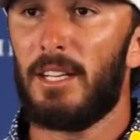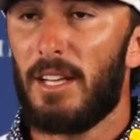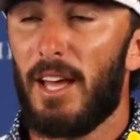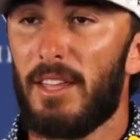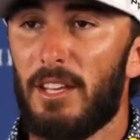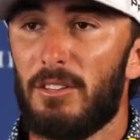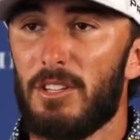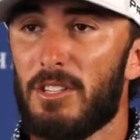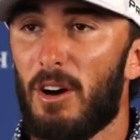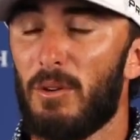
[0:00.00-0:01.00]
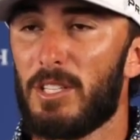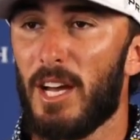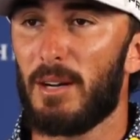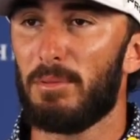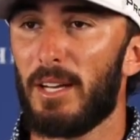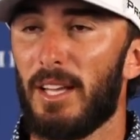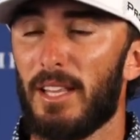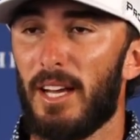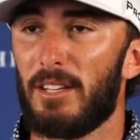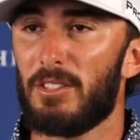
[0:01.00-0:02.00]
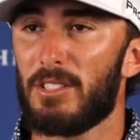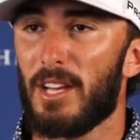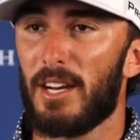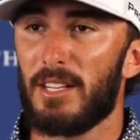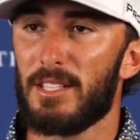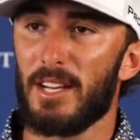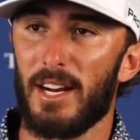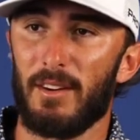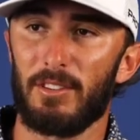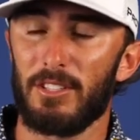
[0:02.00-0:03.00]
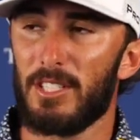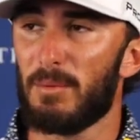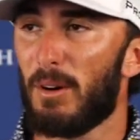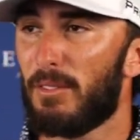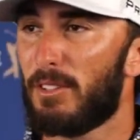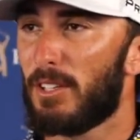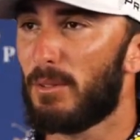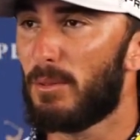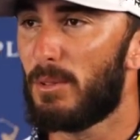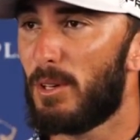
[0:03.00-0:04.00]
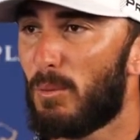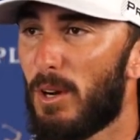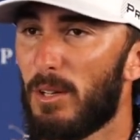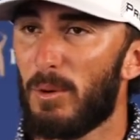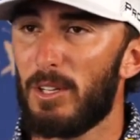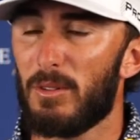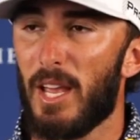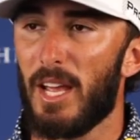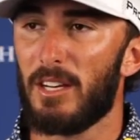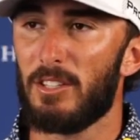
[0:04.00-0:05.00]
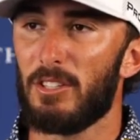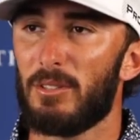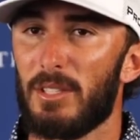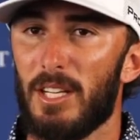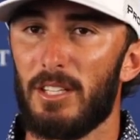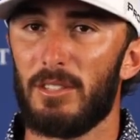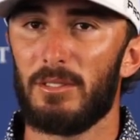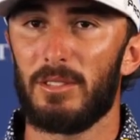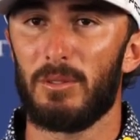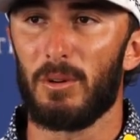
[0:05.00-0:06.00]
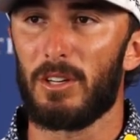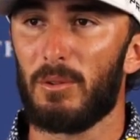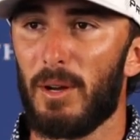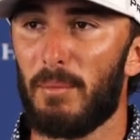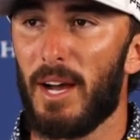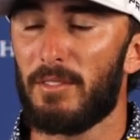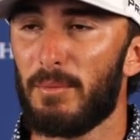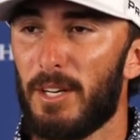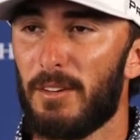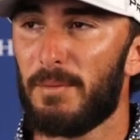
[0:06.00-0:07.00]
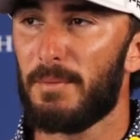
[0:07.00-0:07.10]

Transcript: I think you just always kind of play like that. You just kind of decide after your tee ball if you're, you know, what, what you can do, and then you, you work your way back from there.